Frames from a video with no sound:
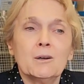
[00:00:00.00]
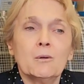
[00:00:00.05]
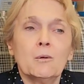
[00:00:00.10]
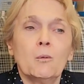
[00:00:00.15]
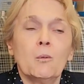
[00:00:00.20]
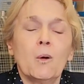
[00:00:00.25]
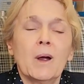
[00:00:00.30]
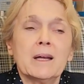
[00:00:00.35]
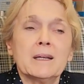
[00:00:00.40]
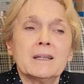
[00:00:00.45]

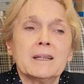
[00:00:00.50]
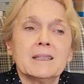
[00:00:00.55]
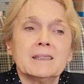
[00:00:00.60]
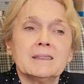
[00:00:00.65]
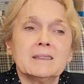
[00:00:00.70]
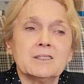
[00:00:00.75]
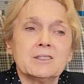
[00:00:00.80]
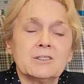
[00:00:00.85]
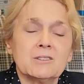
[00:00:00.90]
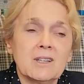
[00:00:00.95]
when a
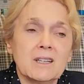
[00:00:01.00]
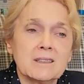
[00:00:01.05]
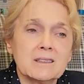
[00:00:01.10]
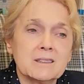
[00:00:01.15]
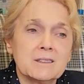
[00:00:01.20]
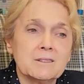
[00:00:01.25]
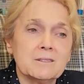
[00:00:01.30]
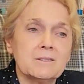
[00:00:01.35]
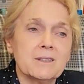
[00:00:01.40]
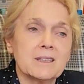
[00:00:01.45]

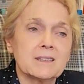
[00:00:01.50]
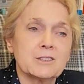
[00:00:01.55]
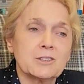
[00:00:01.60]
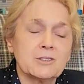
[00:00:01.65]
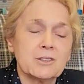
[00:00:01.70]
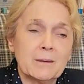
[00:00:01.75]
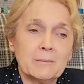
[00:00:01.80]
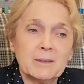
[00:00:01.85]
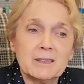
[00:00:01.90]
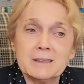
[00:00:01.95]
destructive
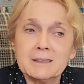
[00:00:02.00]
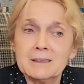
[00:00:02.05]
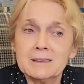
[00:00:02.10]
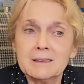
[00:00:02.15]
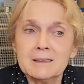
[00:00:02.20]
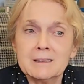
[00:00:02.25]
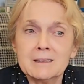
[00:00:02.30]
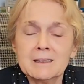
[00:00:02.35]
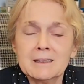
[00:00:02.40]
extremity